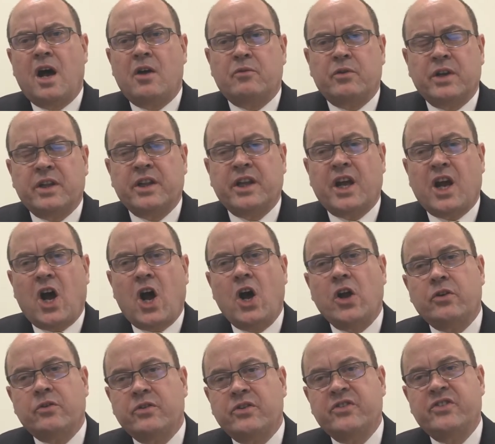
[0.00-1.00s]
really a one
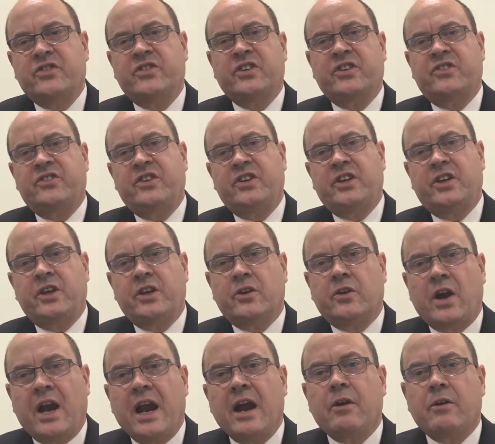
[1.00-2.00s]
hundred sixty
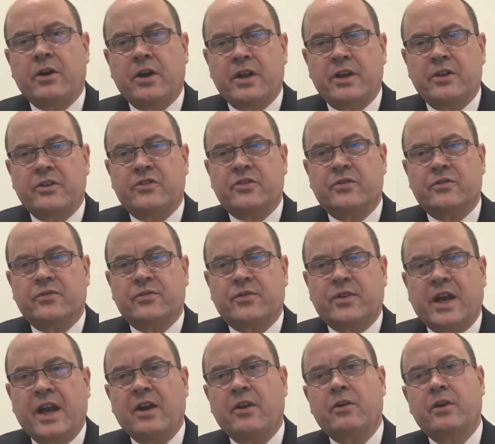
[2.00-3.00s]
year heritage of
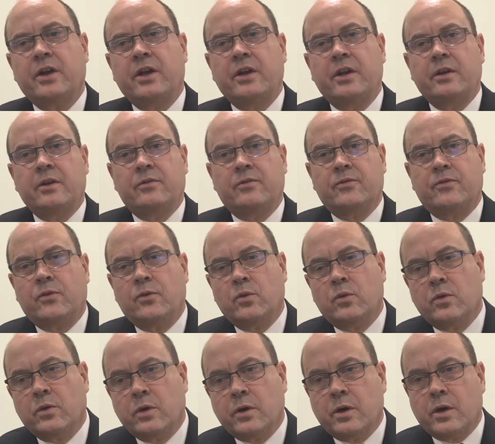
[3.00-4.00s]
caring
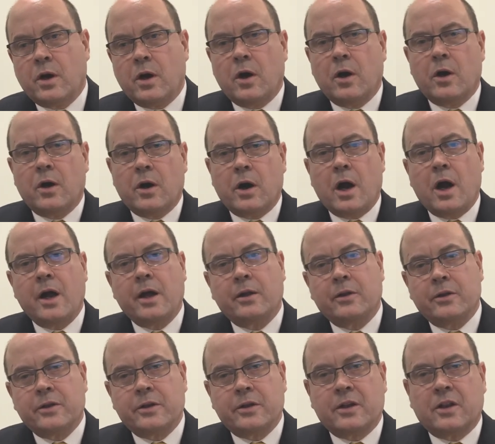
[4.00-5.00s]
for our
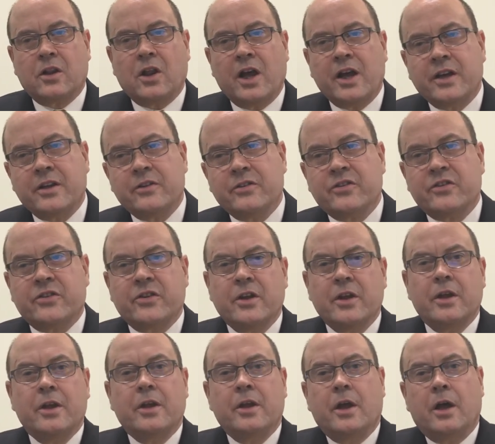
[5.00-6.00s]
island clients.
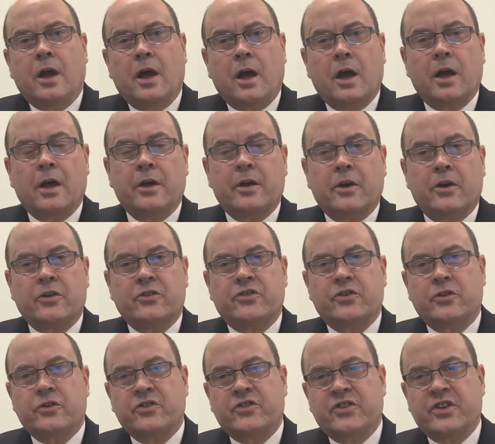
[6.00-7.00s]
Uh, in our
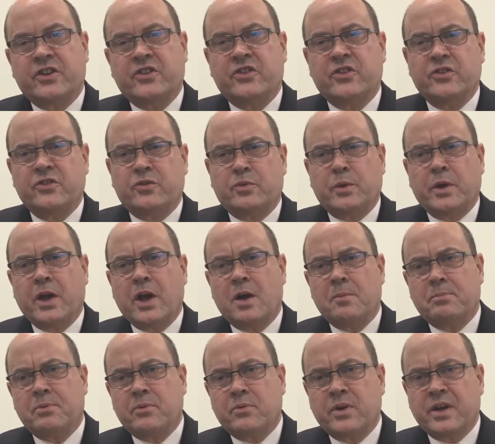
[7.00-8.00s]
jurisdictions, we
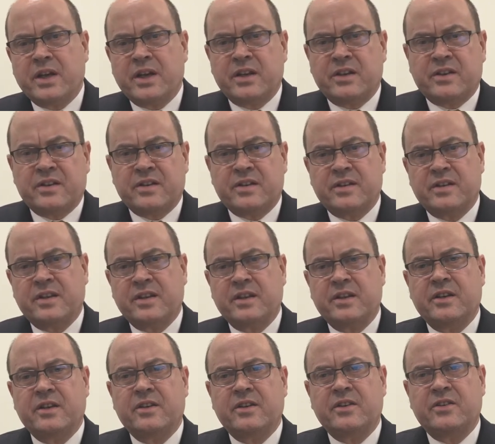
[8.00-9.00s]
operate
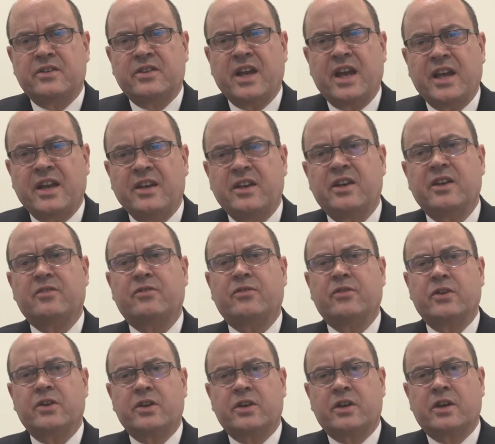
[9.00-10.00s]
in ten
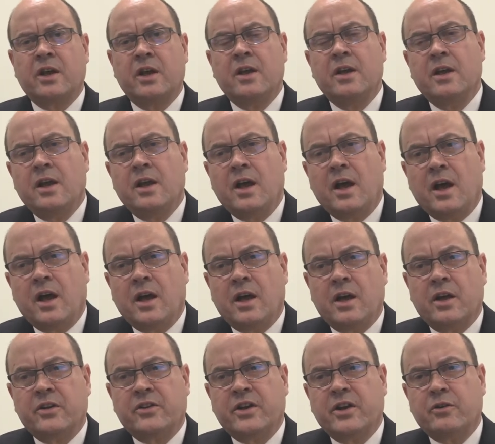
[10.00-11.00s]
different
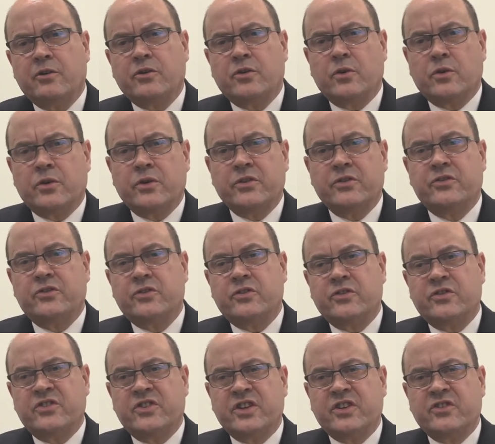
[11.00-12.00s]
uh, territories,
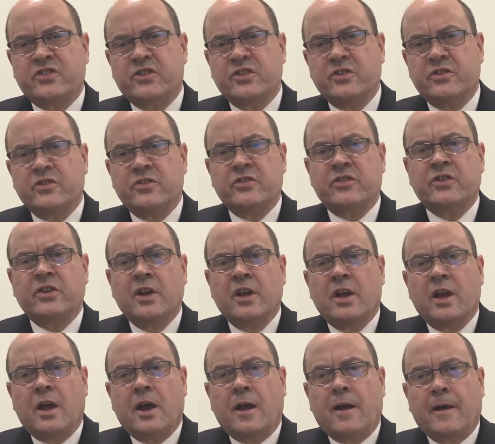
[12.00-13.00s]
jurisdictions.
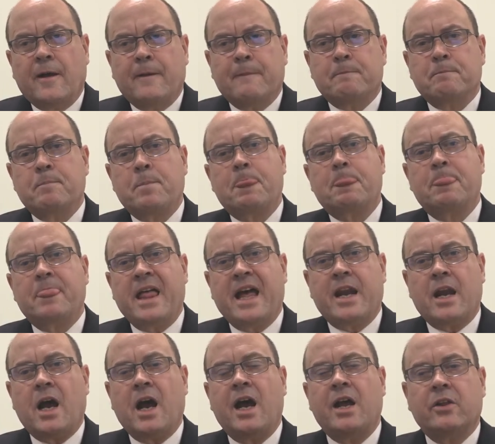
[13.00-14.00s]
Um,
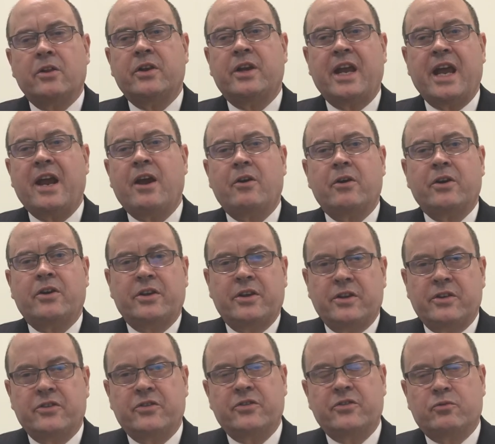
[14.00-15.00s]
that island
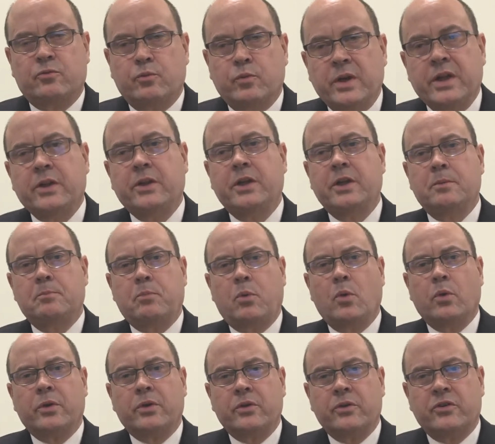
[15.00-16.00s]
heritage is really
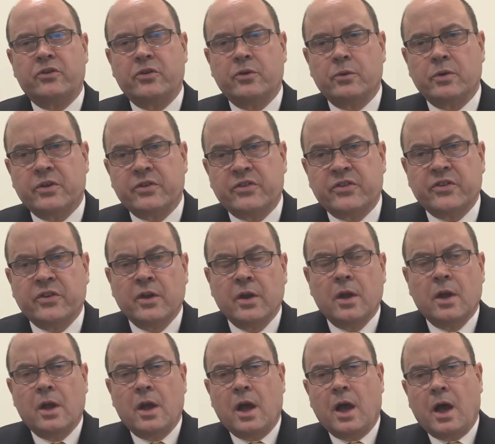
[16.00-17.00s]
important to us
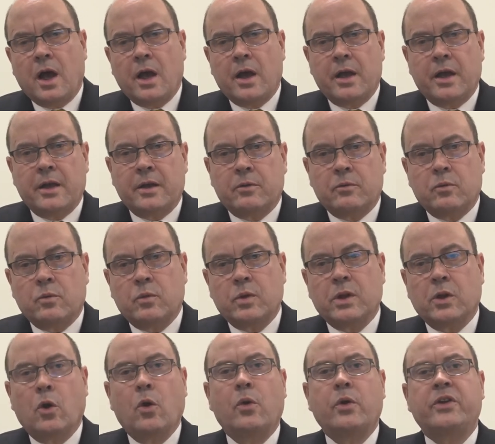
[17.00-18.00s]
uh, and
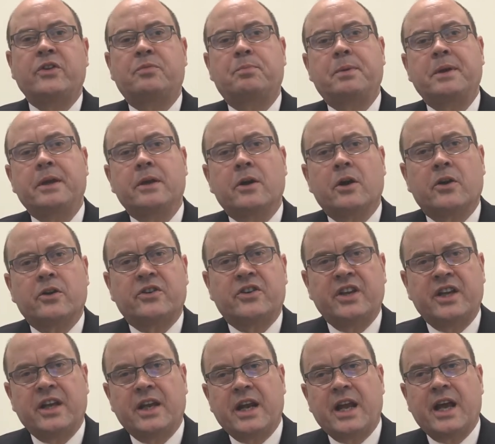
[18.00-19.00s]
will always be in our
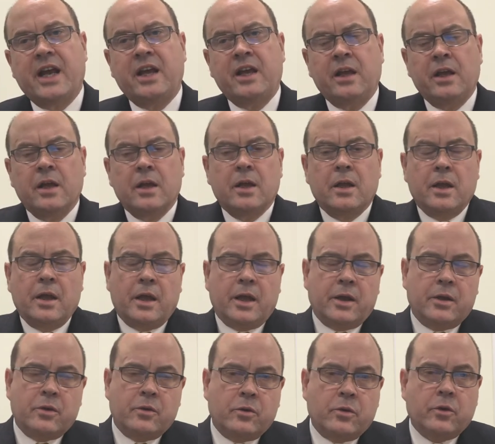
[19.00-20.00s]
D N A,
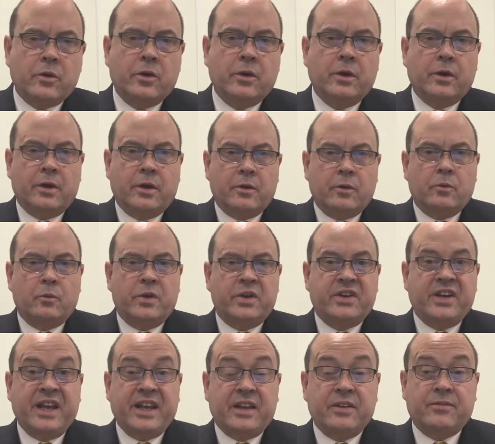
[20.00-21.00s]
and uh, we
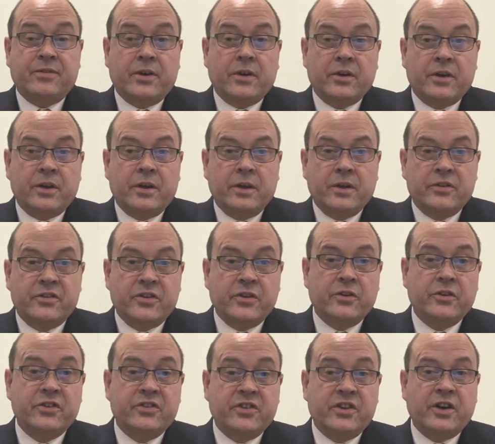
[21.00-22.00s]
take it very
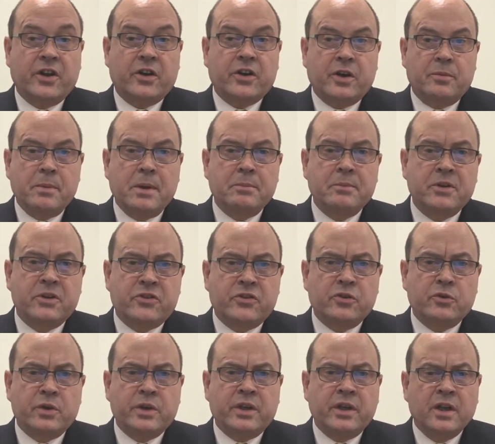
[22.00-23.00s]
seriously, our commitment
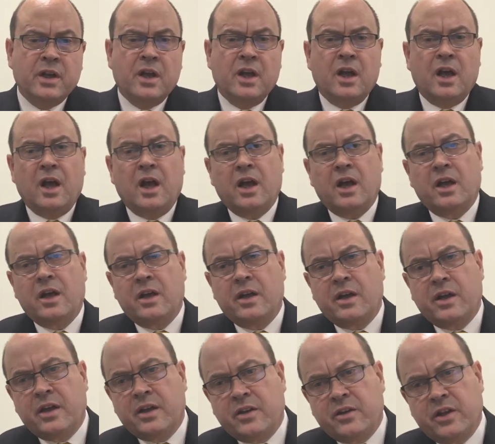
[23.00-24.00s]
to it.
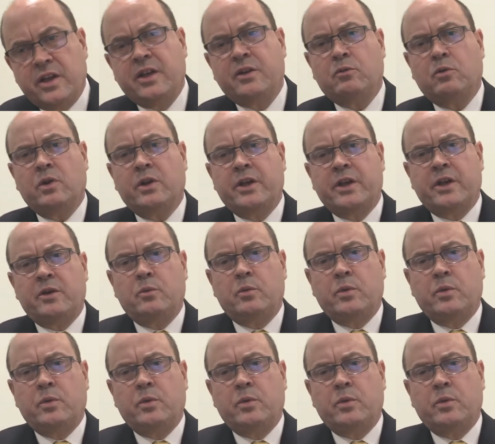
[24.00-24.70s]
Uh, equally,